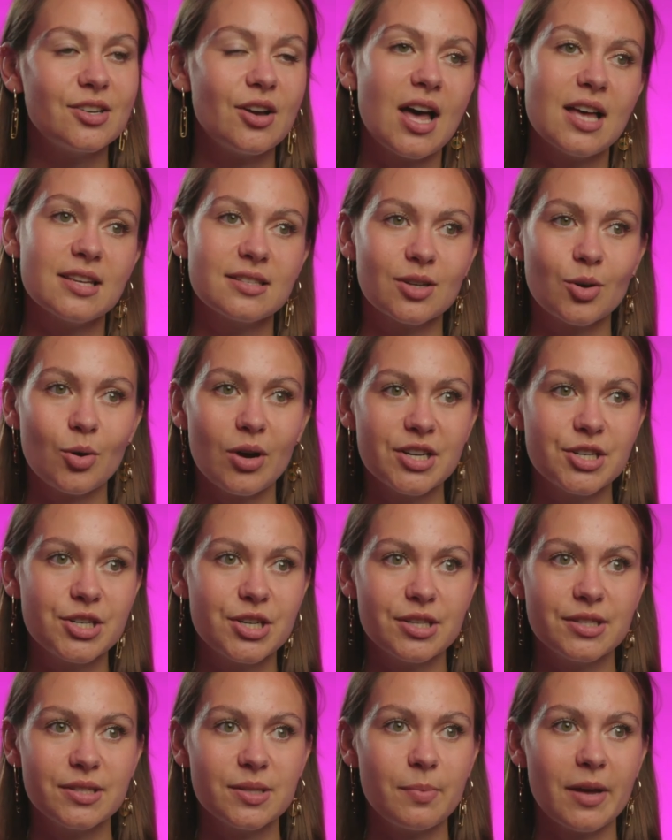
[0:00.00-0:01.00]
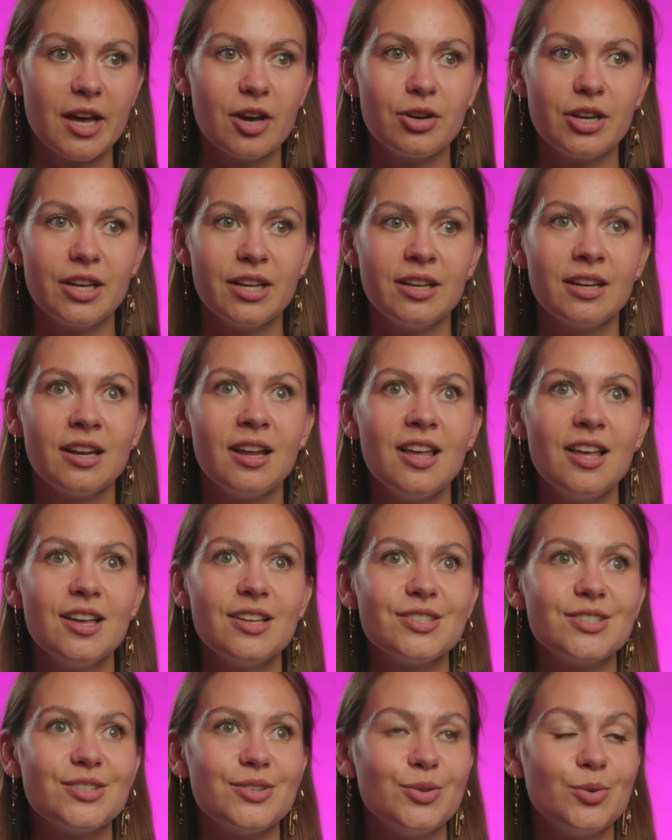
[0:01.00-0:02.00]
to ask questions about it,
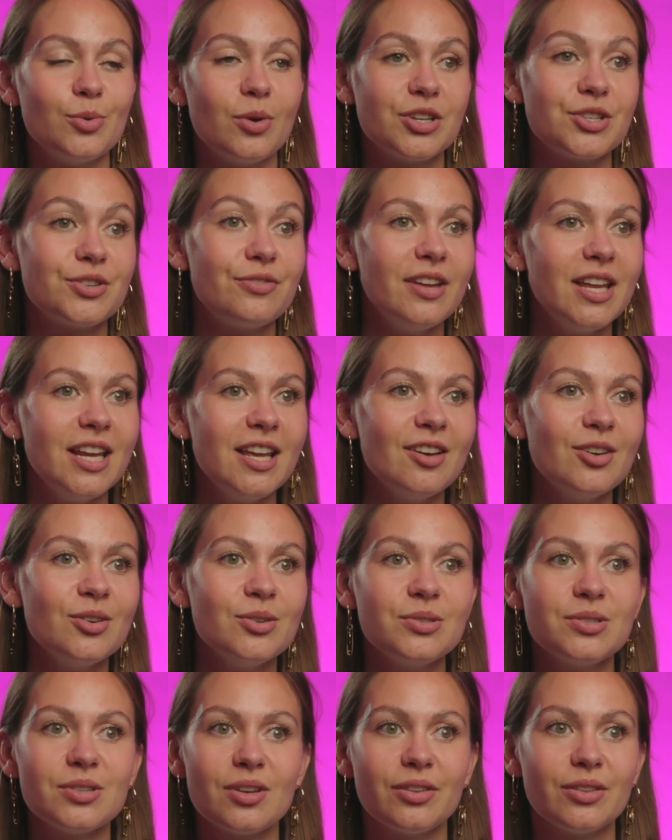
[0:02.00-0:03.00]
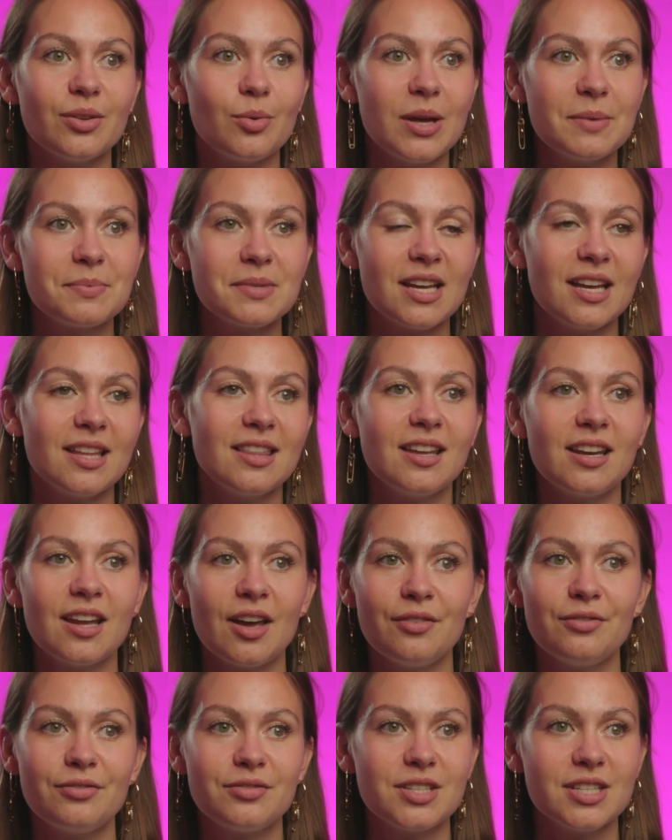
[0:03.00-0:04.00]
to watch videos on the website that
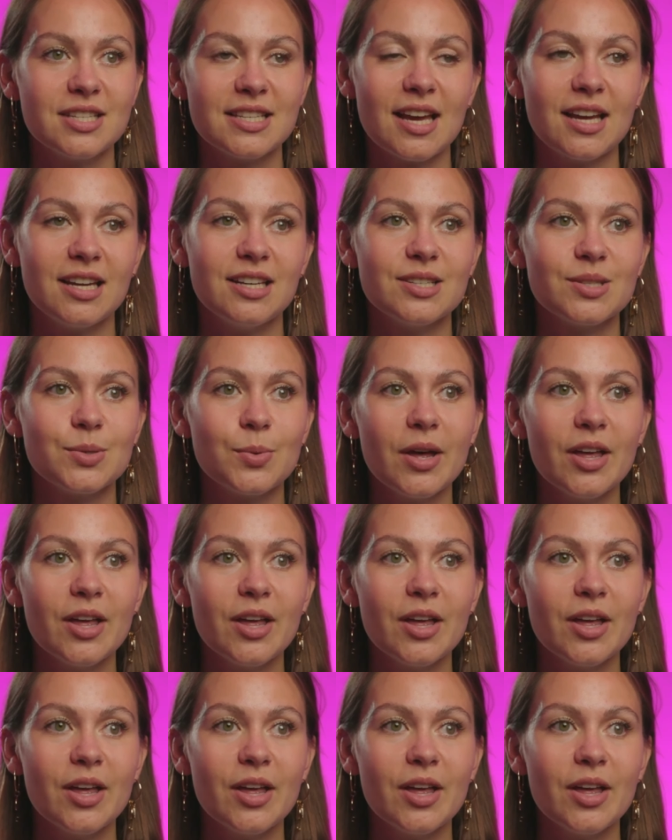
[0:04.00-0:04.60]
I've designed as